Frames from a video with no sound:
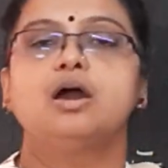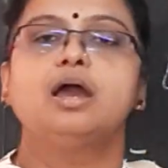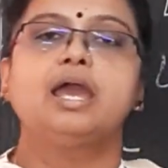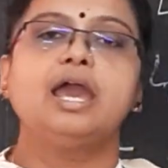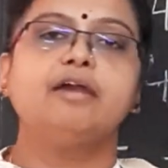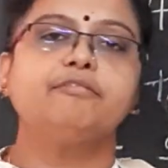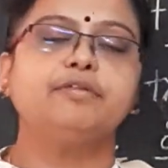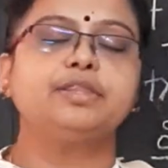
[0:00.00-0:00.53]

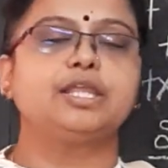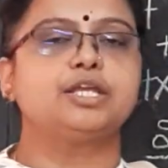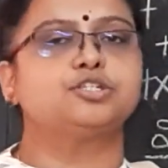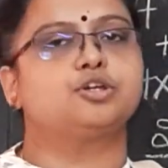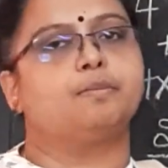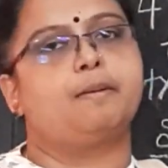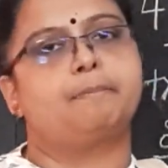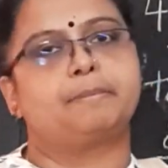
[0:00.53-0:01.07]
everything
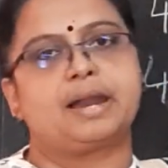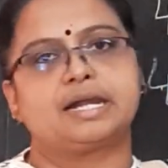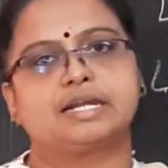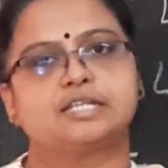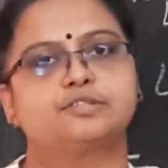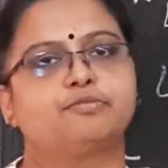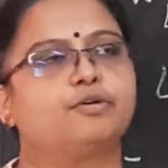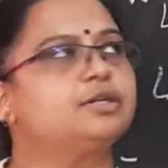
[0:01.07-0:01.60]
should be
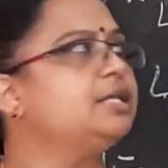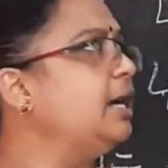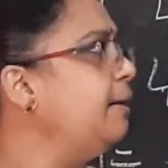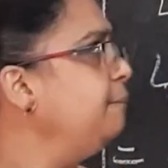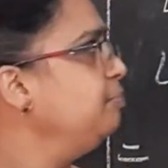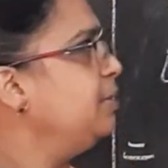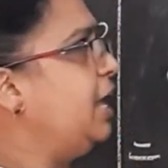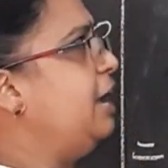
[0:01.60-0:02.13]
practiced for the
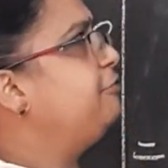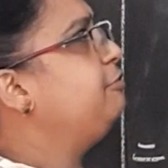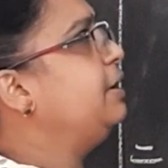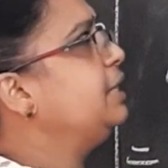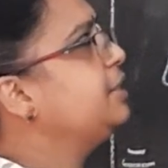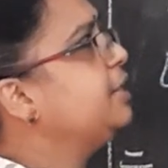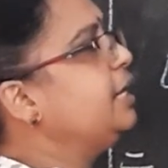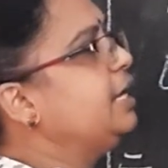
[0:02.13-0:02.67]

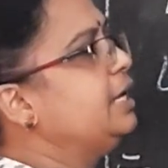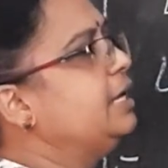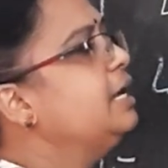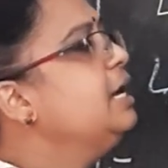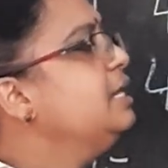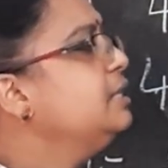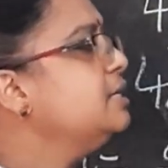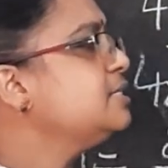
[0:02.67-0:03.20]

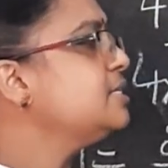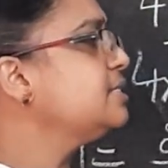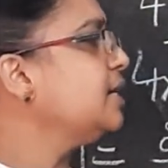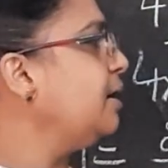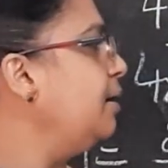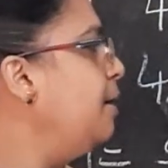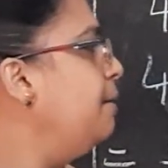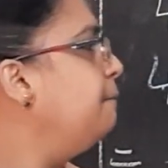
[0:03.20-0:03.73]
FA3. This is
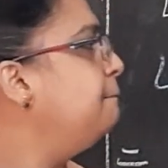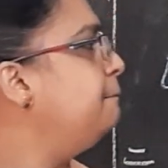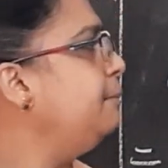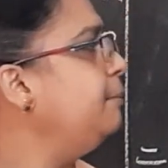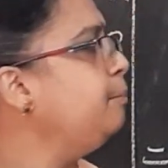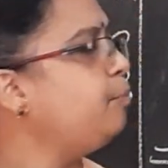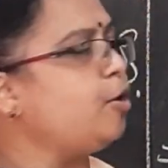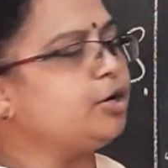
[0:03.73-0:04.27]
a
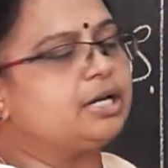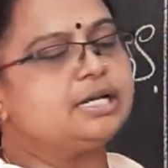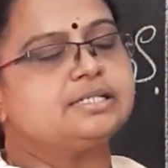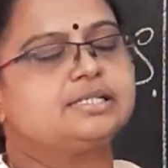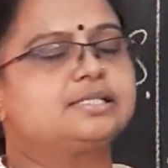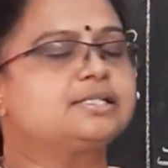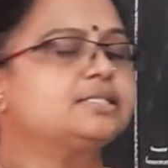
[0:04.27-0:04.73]
important